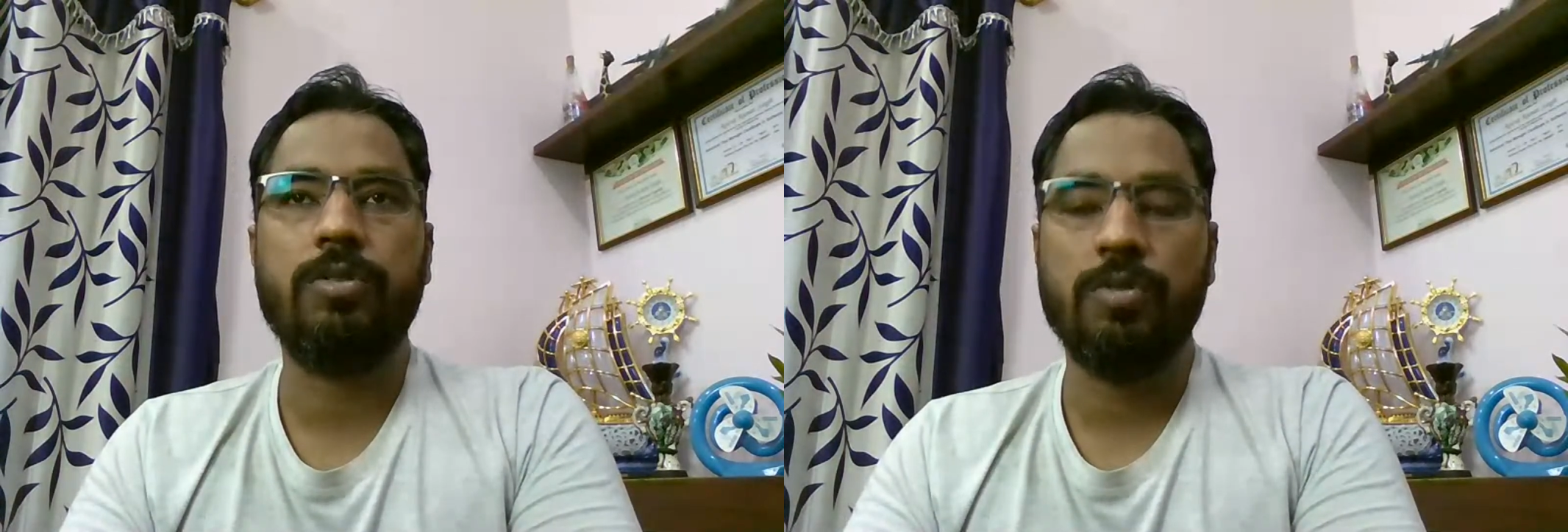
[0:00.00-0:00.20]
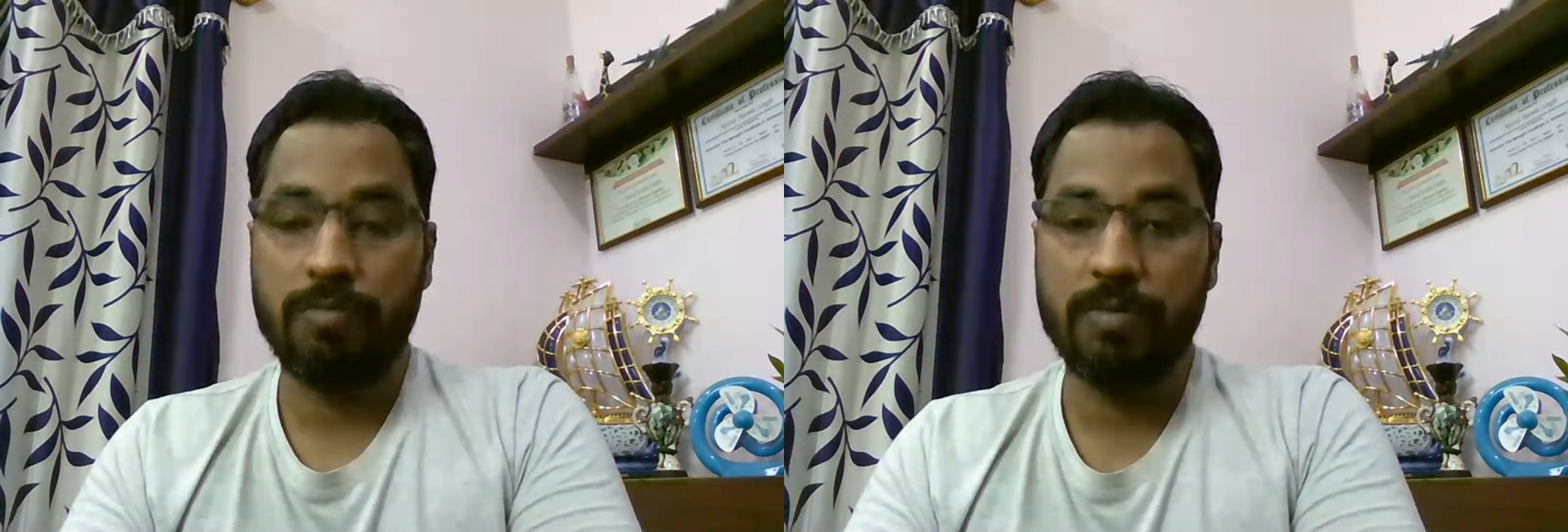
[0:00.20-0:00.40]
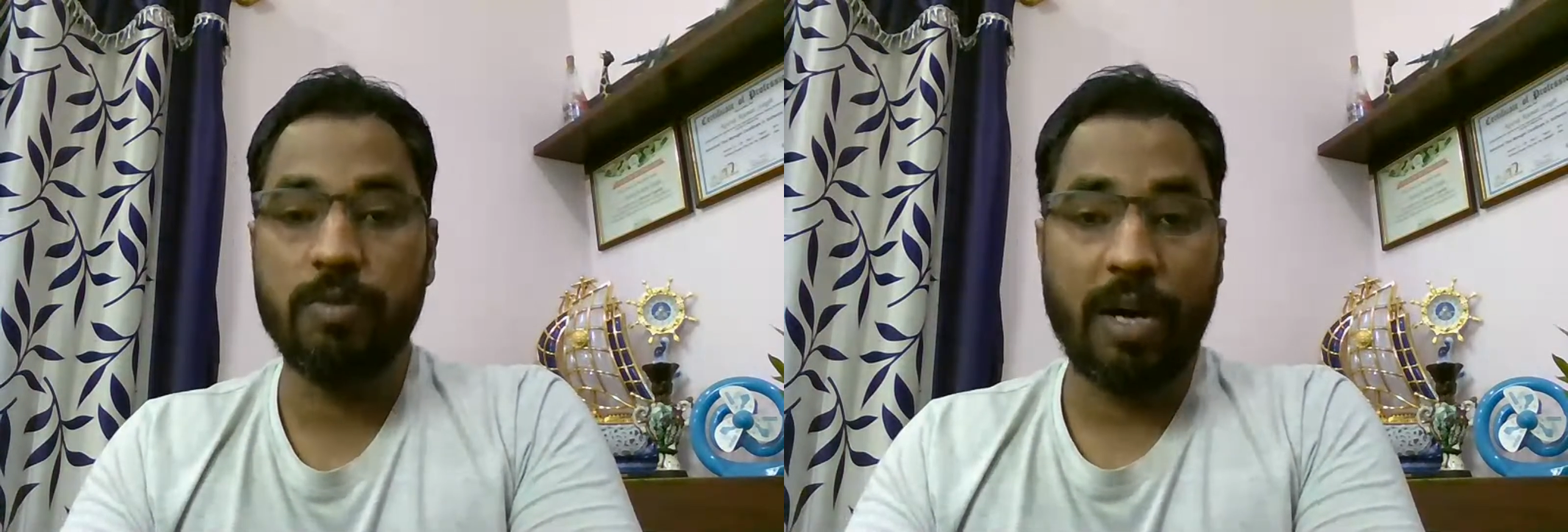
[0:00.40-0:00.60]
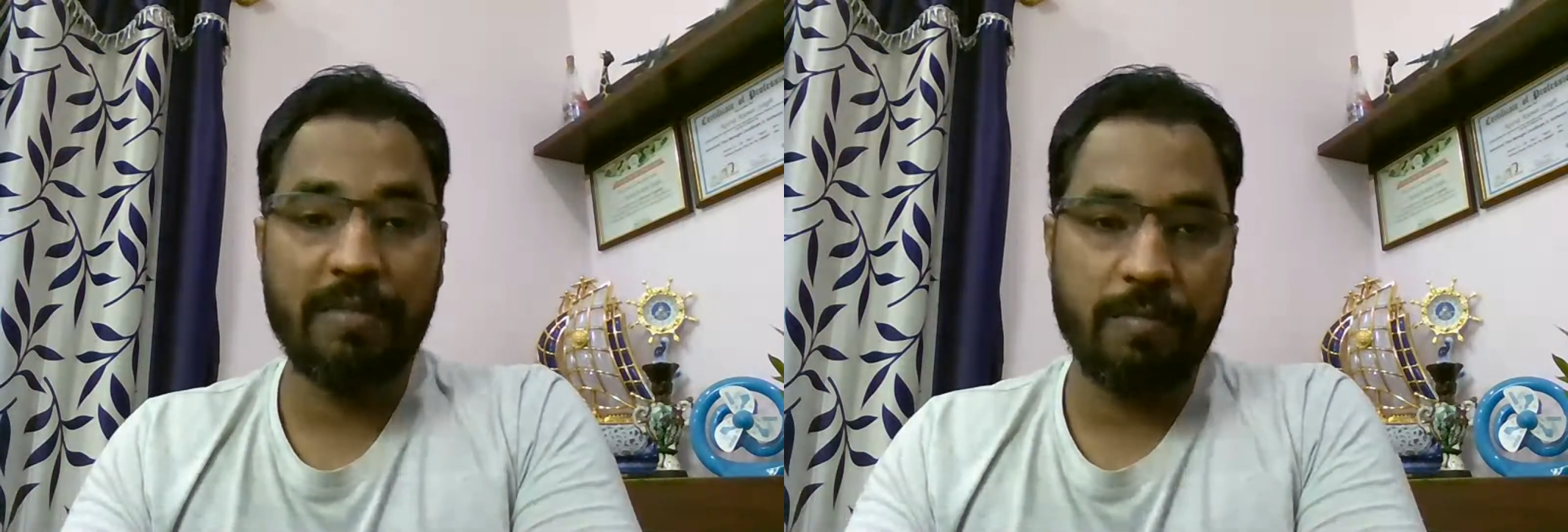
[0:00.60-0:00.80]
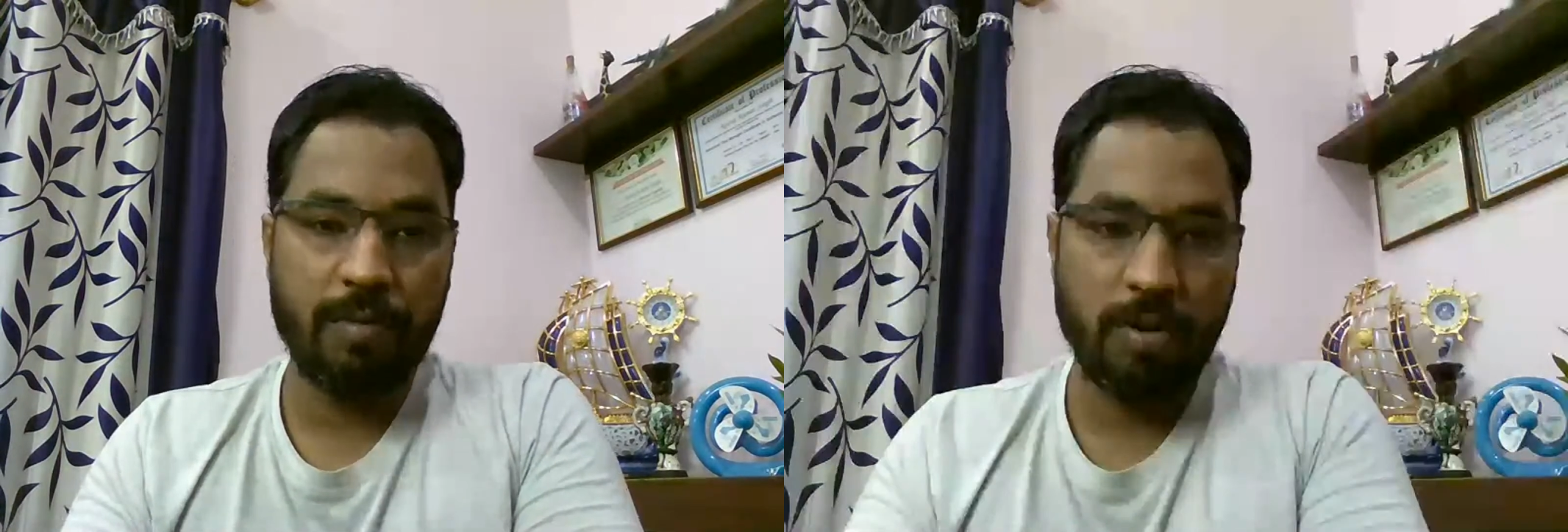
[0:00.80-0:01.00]
So you
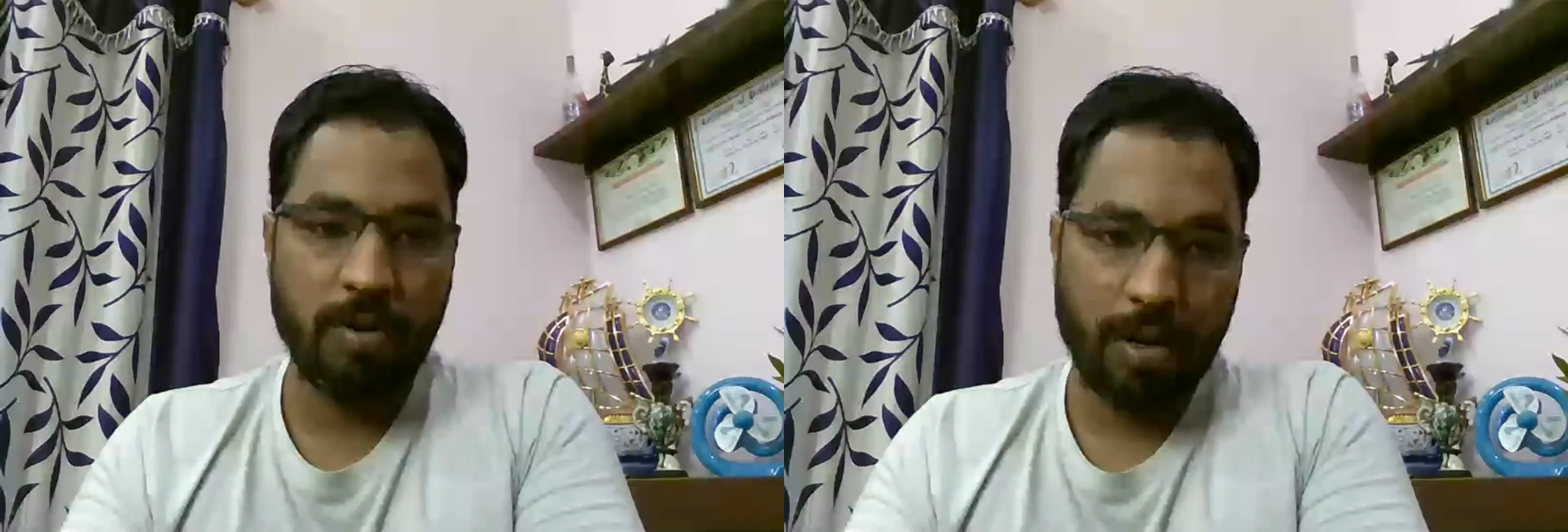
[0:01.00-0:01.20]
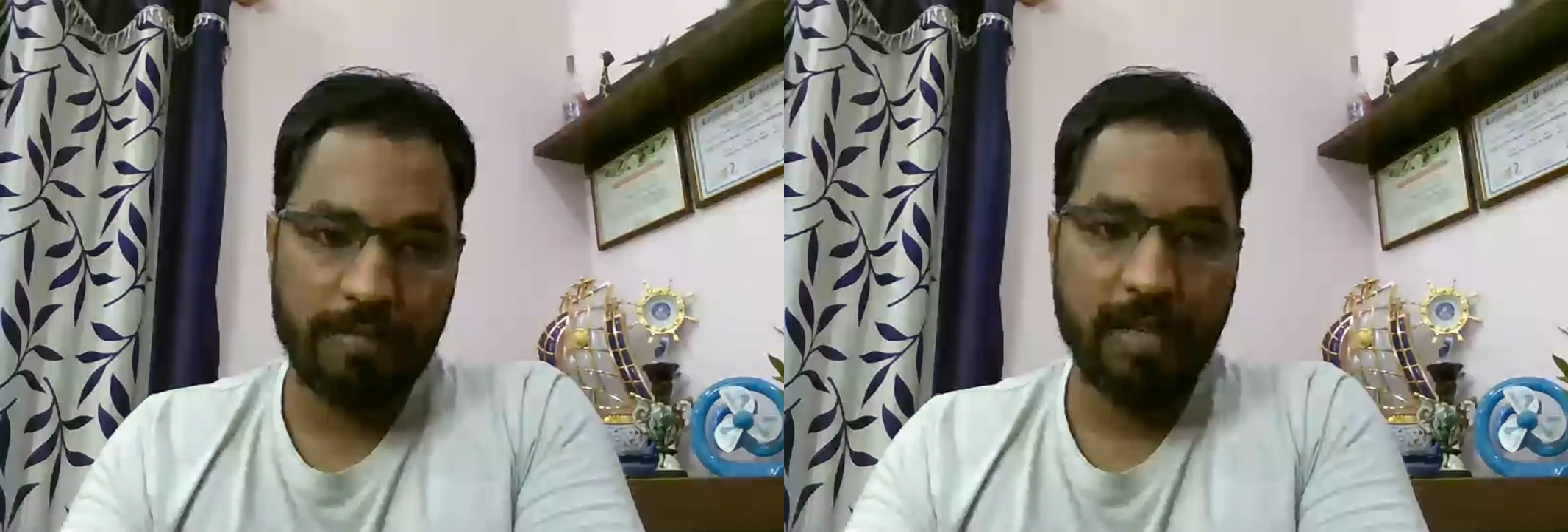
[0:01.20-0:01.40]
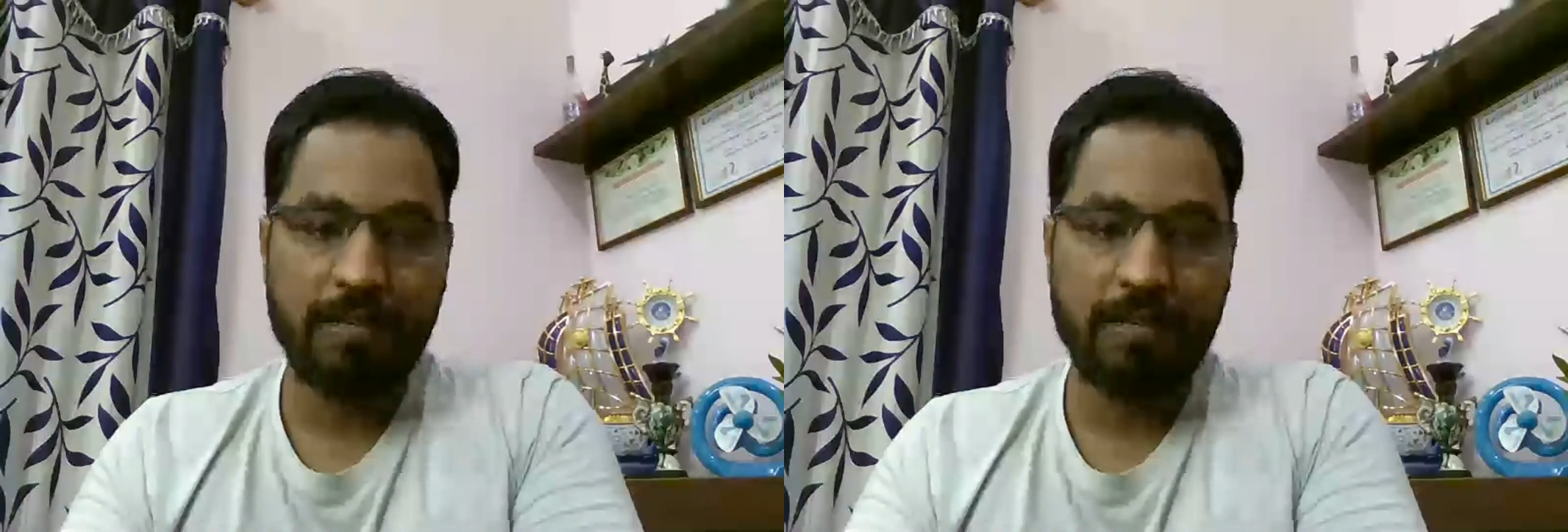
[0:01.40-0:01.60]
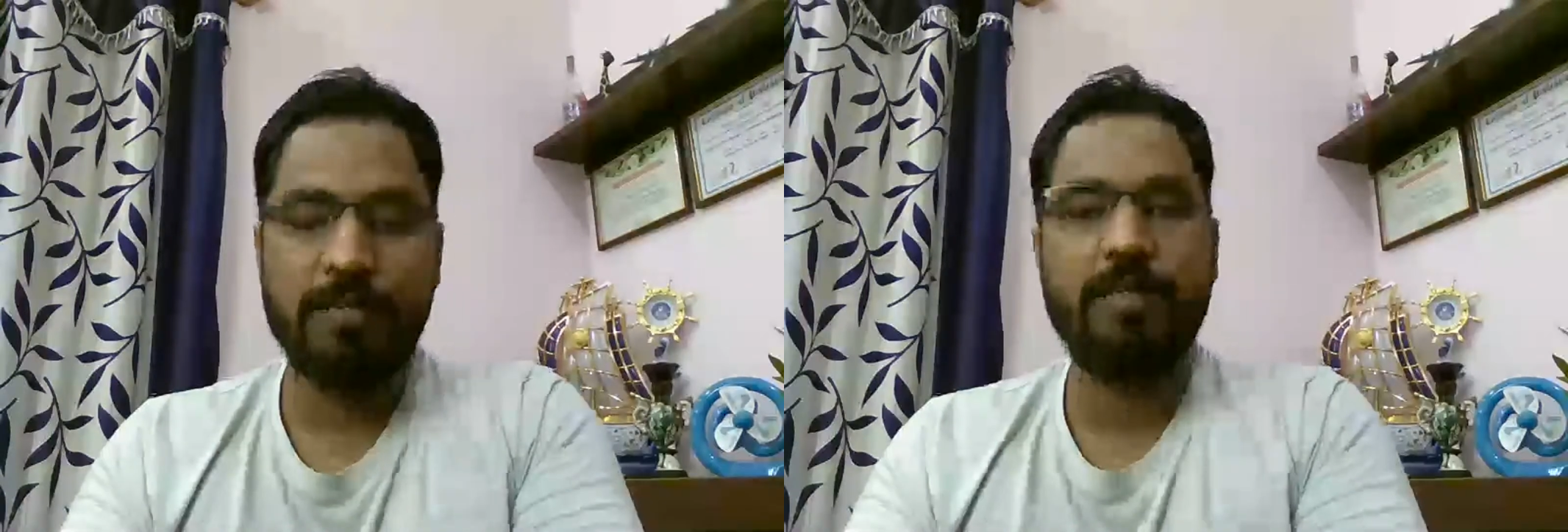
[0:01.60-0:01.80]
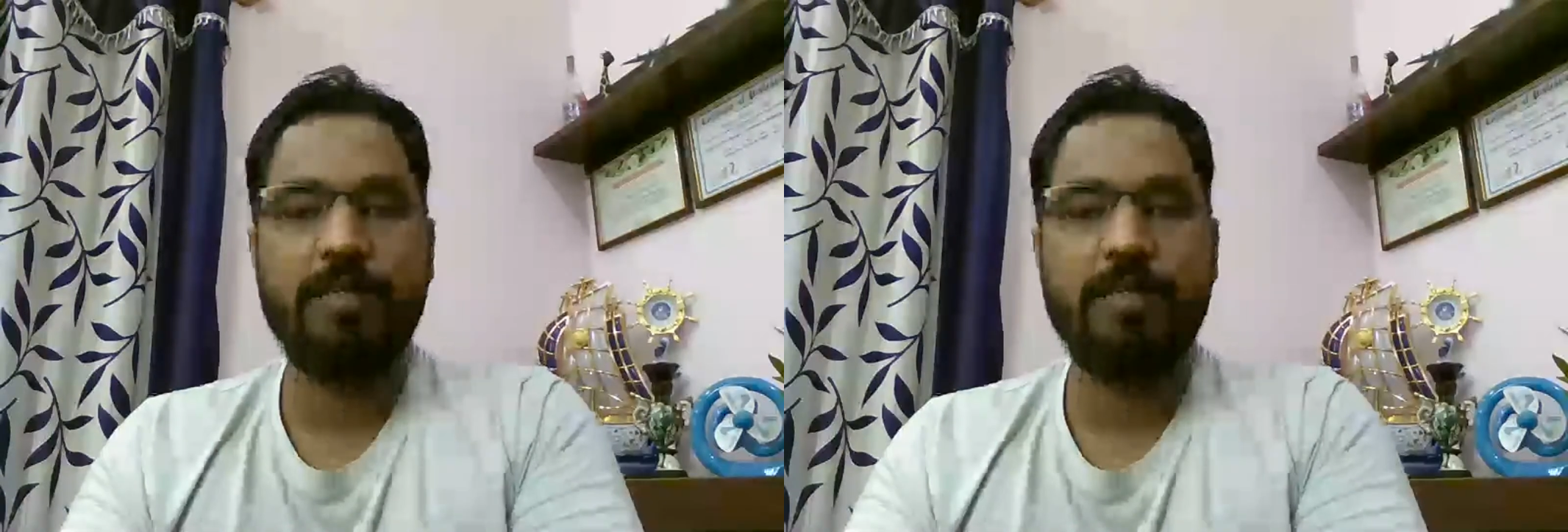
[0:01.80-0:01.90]
have a lot of time.